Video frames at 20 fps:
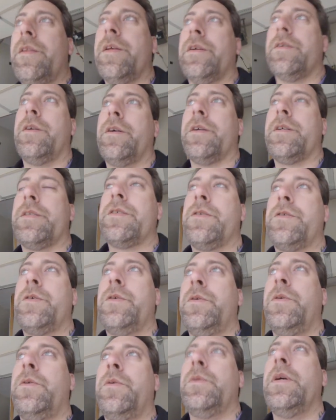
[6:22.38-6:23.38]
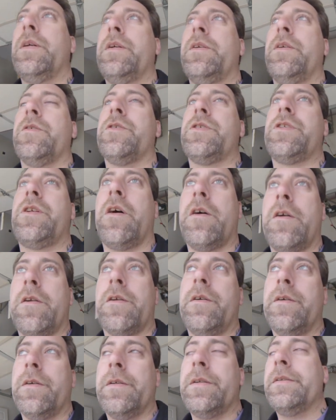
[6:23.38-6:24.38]
that hooks to your
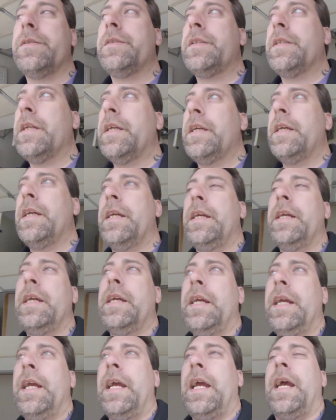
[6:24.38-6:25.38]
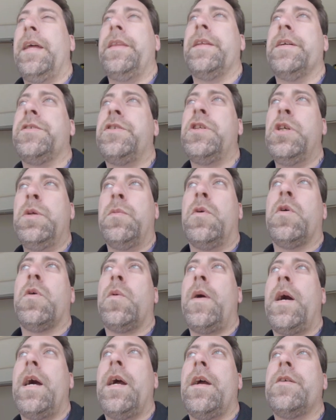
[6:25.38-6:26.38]
starter, and then 2 more
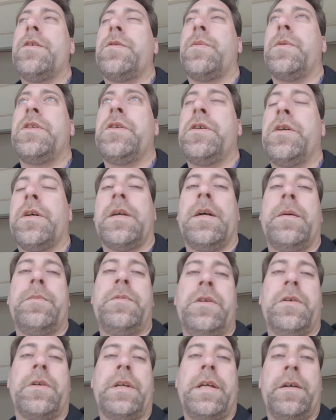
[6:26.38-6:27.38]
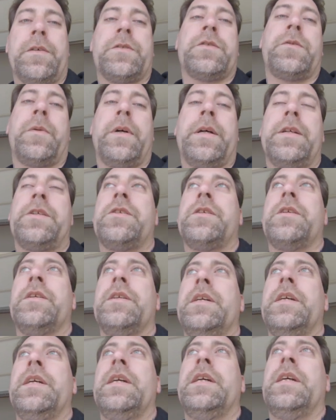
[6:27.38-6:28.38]
wires which hook up to your kill switch
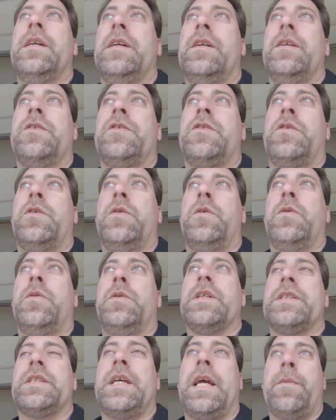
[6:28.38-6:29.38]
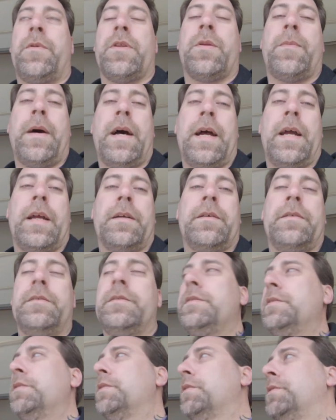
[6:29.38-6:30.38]
to disable the bike.
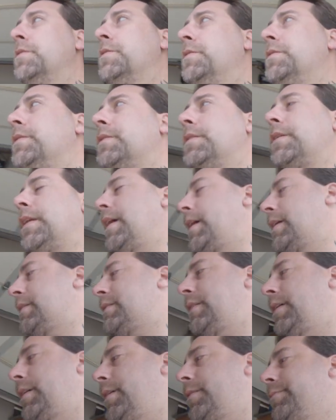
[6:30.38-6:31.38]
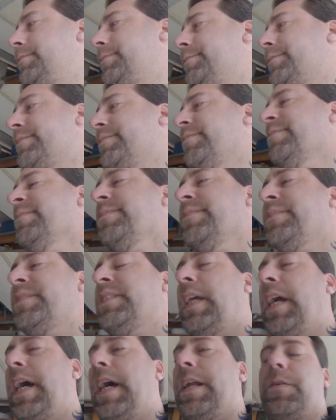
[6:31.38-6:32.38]
Like I said,
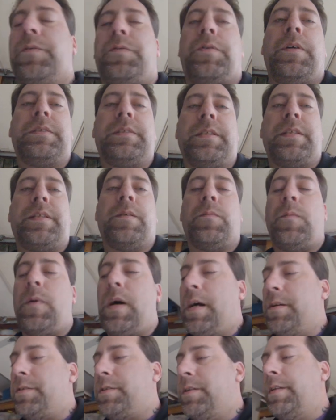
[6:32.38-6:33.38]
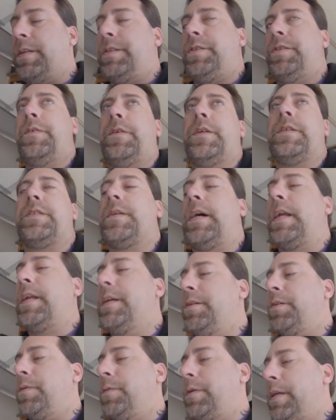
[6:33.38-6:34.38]
I don't trust the thin wires on this unit, so I
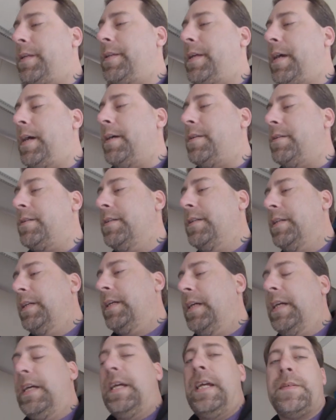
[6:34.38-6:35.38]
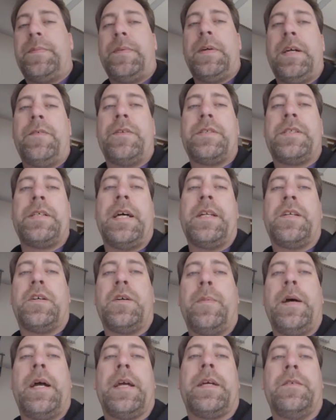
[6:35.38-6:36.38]
didn't do any of that. If I ever decide to go
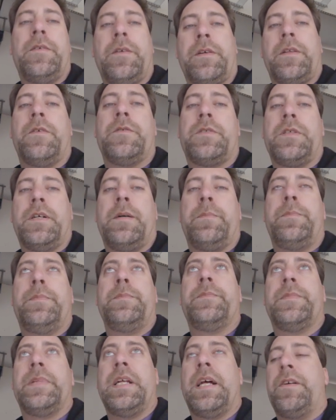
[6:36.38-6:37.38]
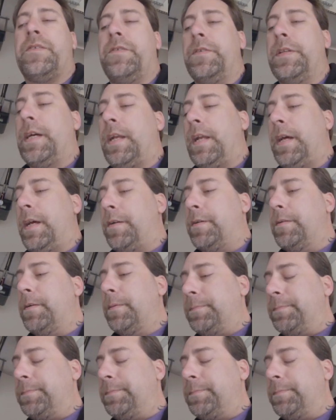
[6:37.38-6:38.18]
back and hook those up, then I'll do that later.